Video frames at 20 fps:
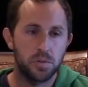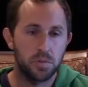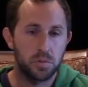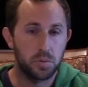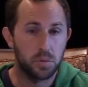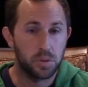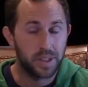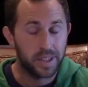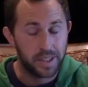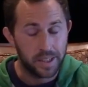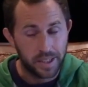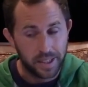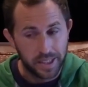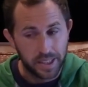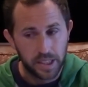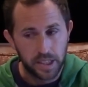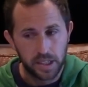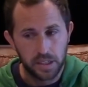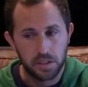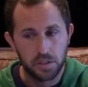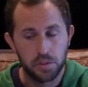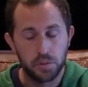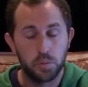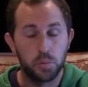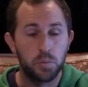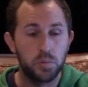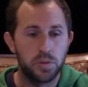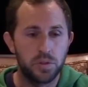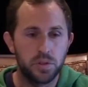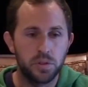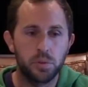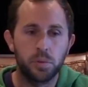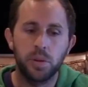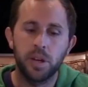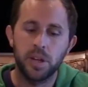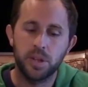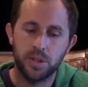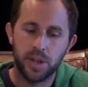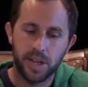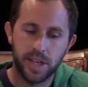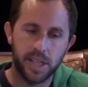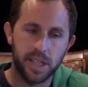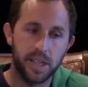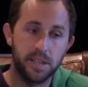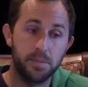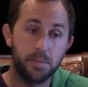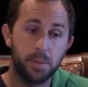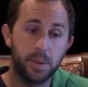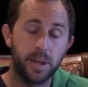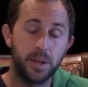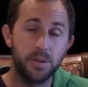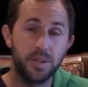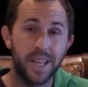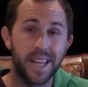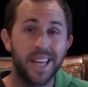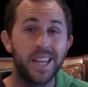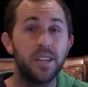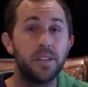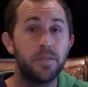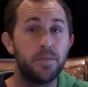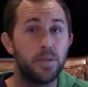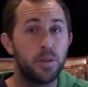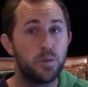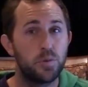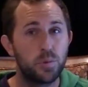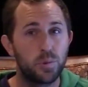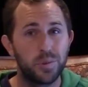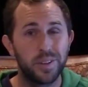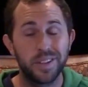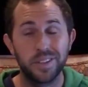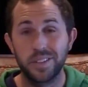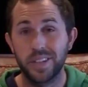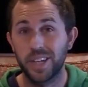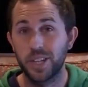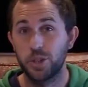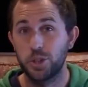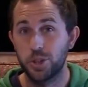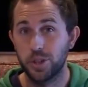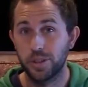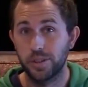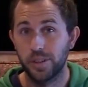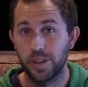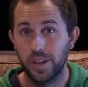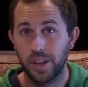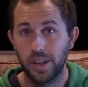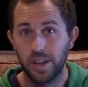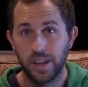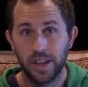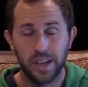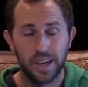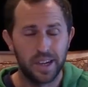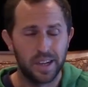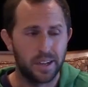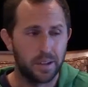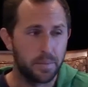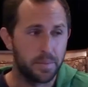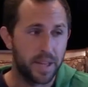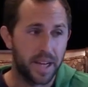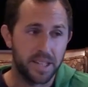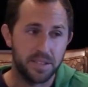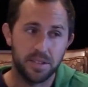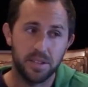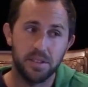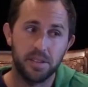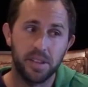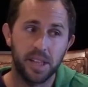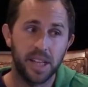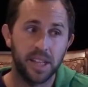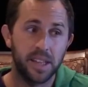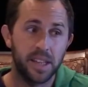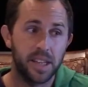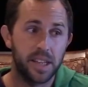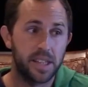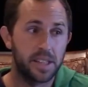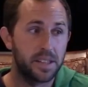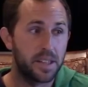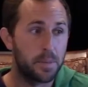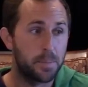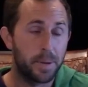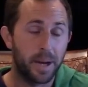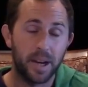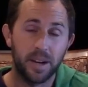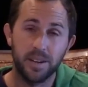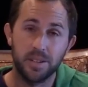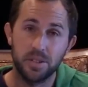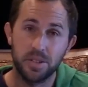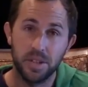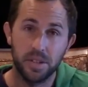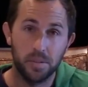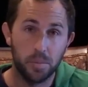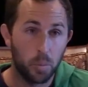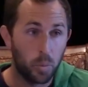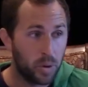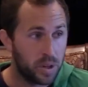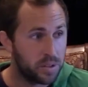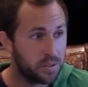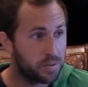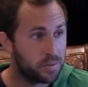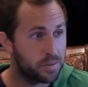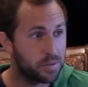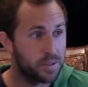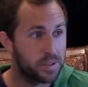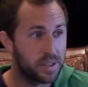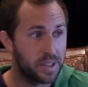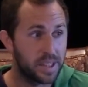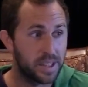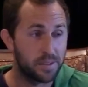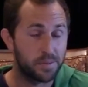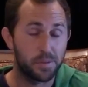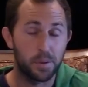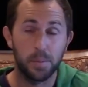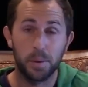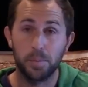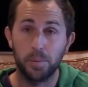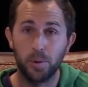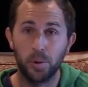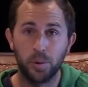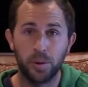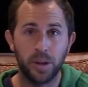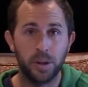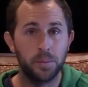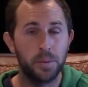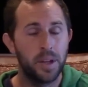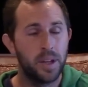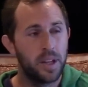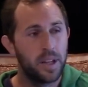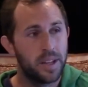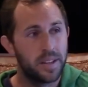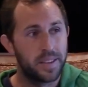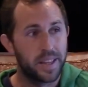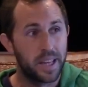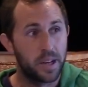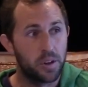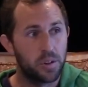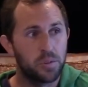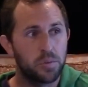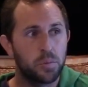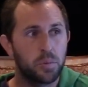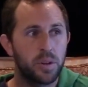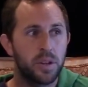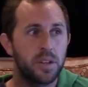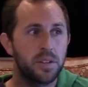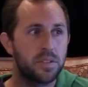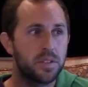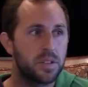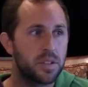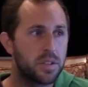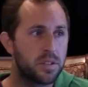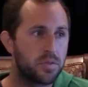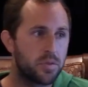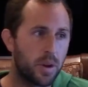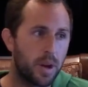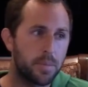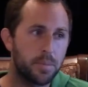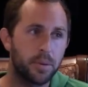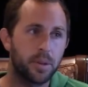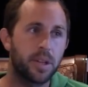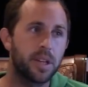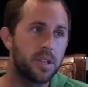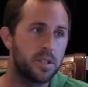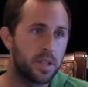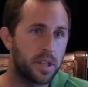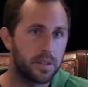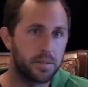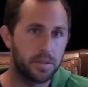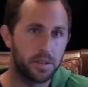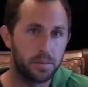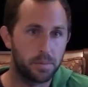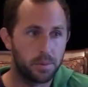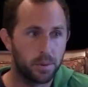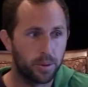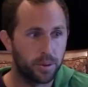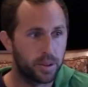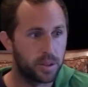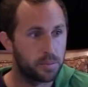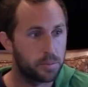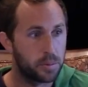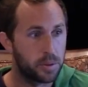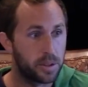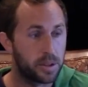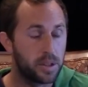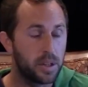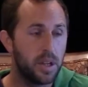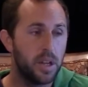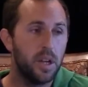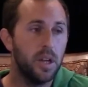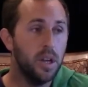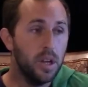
to, again, you still want to try to give players individual attention. Um, that's the thing that, that parents want uh, from a program. They don't want to drop their kids off in a program where